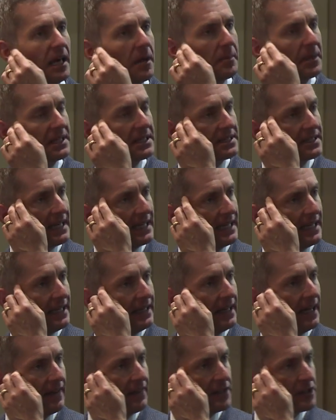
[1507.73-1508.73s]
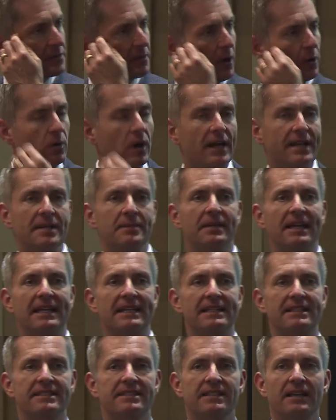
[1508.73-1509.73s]
But to study uh, these small rocky
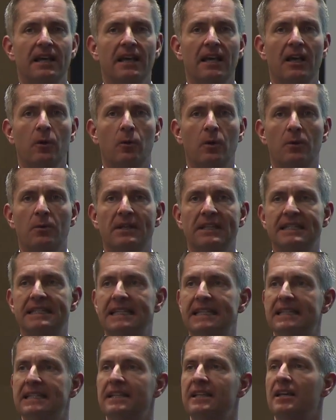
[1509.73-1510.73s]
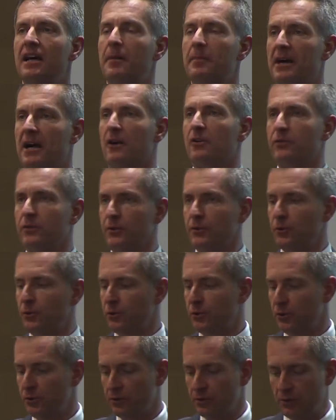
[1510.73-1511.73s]
planets, we really needed a powerful new,
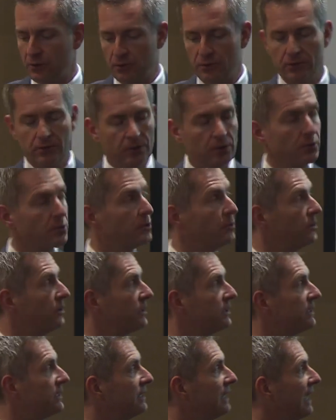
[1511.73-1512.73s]
to new, new tool.